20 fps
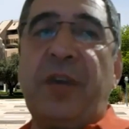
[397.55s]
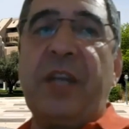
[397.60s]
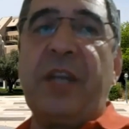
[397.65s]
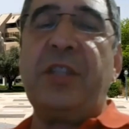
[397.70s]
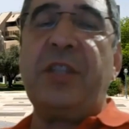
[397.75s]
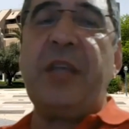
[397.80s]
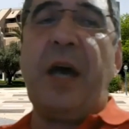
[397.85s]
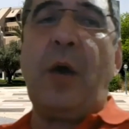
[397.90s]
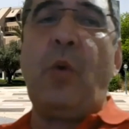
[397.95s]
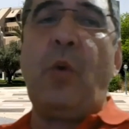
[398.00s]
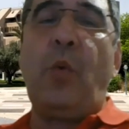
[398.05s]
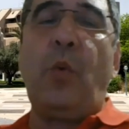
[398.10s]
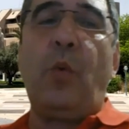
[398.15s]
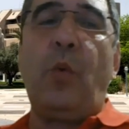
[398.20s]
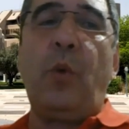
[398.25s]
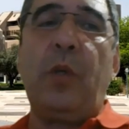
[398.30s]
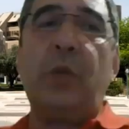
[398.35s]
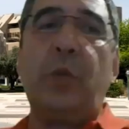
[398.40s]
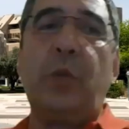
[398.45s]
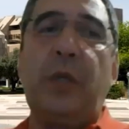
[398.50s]
Right now,
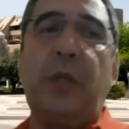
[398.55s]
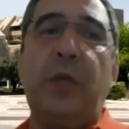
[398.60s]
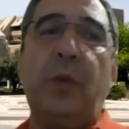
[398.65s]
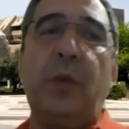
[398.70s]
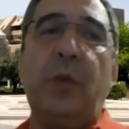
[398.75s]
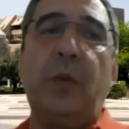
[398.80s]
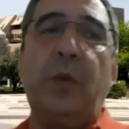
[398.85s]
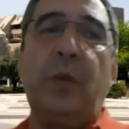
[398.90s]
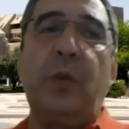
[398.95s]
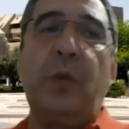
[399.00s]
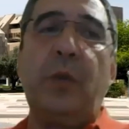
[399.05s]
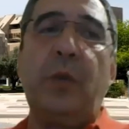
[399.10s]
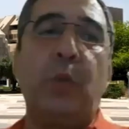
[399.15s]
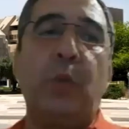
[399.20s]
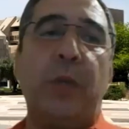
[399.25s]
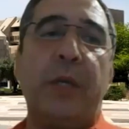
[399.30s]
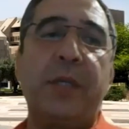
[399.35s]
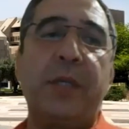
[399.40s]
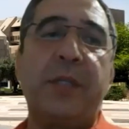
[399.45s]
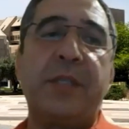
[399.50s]
what we, we
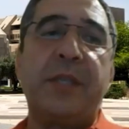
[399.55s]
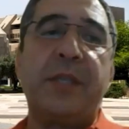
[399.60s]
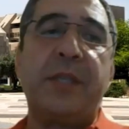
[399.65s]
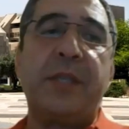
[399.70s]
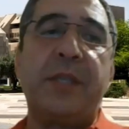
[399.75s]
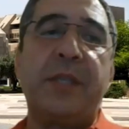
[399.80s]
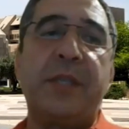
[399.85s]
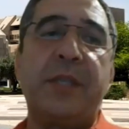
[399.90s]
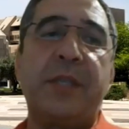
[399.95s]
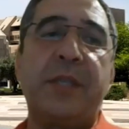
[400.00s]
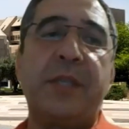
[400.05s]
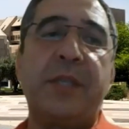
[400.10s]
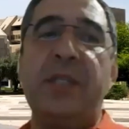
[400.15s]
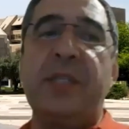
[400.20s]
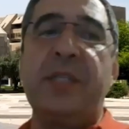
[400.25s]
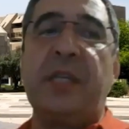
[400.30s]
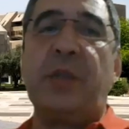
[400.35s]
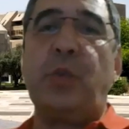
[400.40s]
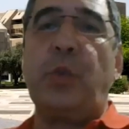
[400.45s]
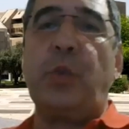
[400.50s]
what we are saying
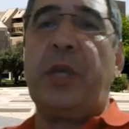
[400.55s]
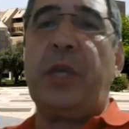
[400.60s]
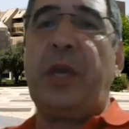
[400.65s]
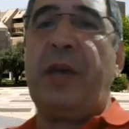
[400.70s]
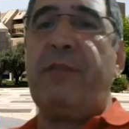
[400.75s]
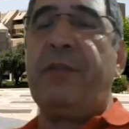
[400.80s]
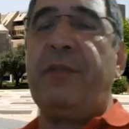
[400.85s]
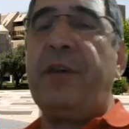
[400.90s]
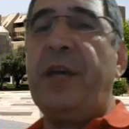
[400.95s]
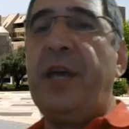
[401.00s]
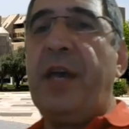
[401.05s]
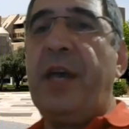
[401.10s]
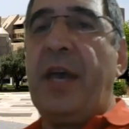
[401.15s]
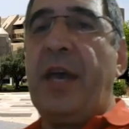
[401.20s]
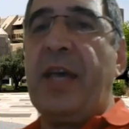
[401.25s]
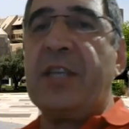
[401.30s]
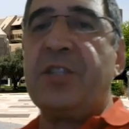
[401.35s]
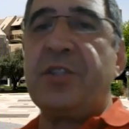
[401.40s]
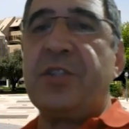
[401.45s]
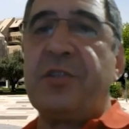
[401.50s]
is that we have
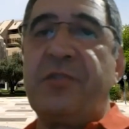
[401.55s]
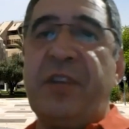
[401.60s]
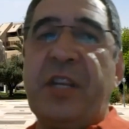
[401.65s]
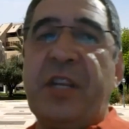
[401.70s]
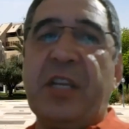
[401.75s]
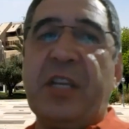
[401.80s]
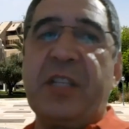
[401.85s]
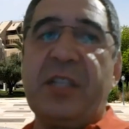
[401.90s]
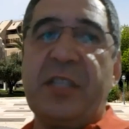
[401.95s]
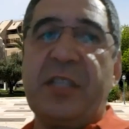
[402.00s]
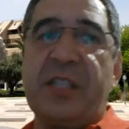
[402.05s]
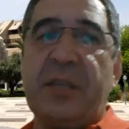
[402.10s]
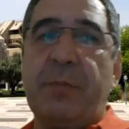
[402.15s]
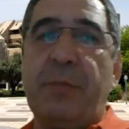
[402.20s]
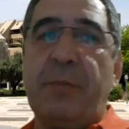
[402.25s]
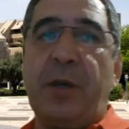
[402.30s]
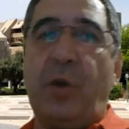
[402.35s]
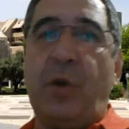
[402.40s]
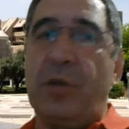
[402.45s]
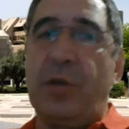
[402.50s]
a screening
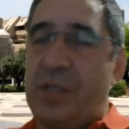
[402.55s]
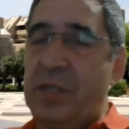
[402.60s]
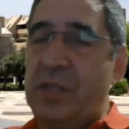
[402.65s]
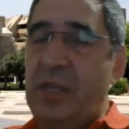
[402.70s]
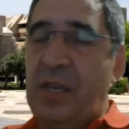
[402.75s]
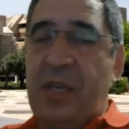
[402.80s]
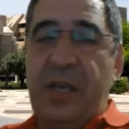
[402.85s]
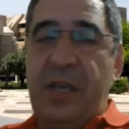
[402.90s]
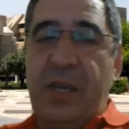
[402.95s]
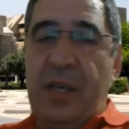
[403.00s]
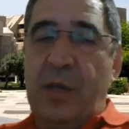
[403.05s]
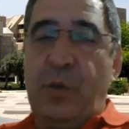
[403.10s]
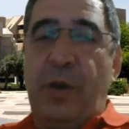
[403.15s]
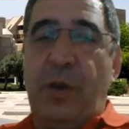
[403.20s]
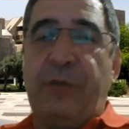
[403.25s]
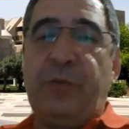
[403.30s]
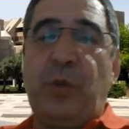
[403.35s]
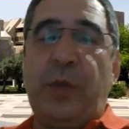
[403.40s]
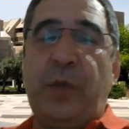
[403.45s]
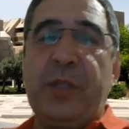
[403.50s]
system because you
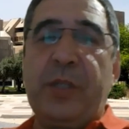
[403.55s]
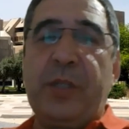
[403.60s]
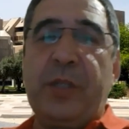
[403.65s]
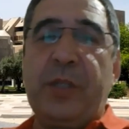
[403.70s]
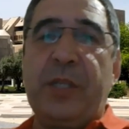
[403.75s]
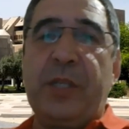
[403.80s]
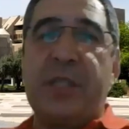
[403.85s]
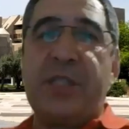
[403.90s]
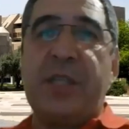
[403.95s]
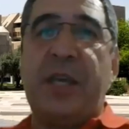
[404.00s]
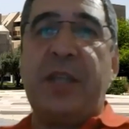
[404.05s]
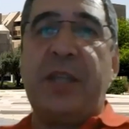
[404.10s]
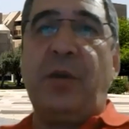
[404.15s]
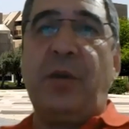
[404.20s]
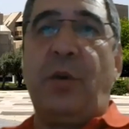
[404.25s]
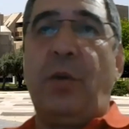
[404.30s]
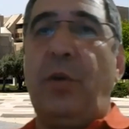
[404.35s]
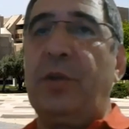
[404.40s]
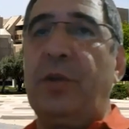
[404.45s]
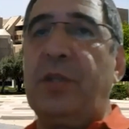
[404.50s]
have to
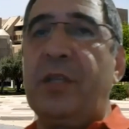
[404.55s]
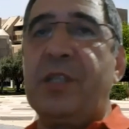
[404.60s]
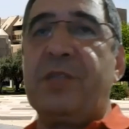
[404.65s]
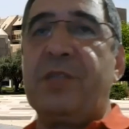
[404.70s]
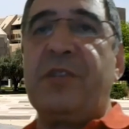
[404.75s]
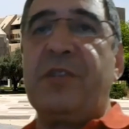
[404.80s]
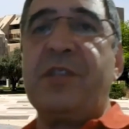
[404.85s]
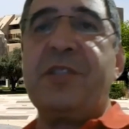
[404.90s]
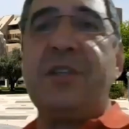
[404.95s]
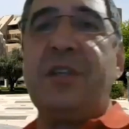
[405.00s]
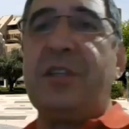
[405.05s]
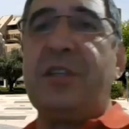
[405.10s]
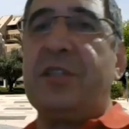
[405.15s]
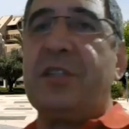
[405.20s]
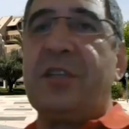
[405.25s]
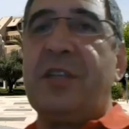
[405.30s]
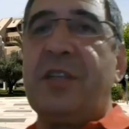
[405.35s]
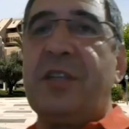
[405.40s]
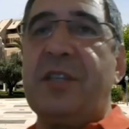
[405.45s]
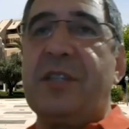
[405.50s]
understand all this
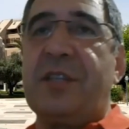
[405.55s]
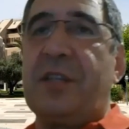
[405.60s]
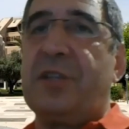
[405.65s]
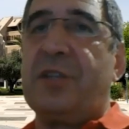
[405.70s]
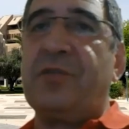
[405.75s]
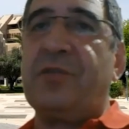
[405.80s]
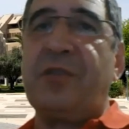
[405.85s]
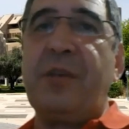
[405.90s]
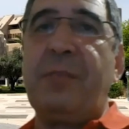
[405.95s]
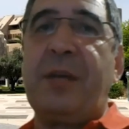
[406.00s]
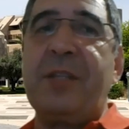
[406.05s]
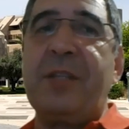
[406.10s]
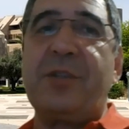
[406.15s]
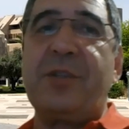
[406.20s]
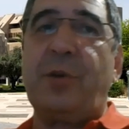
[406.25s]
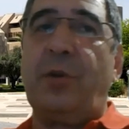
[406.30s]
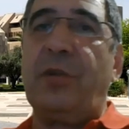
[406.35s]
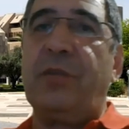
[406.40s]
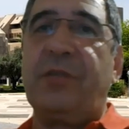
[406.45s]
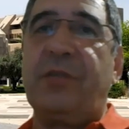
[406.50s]
research is a three months
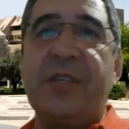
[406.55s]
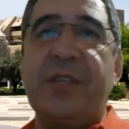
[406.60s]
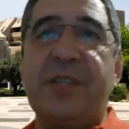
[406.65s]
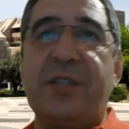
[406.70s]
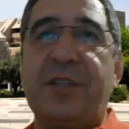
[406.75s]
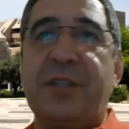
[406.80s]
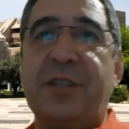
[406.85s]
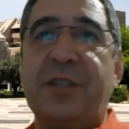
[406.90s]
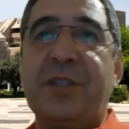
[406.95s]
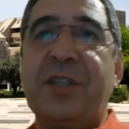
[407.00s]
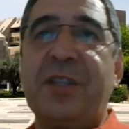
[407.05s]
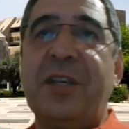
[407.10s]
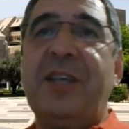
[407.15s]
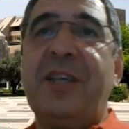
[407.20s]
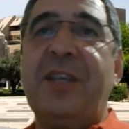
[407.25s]
old research.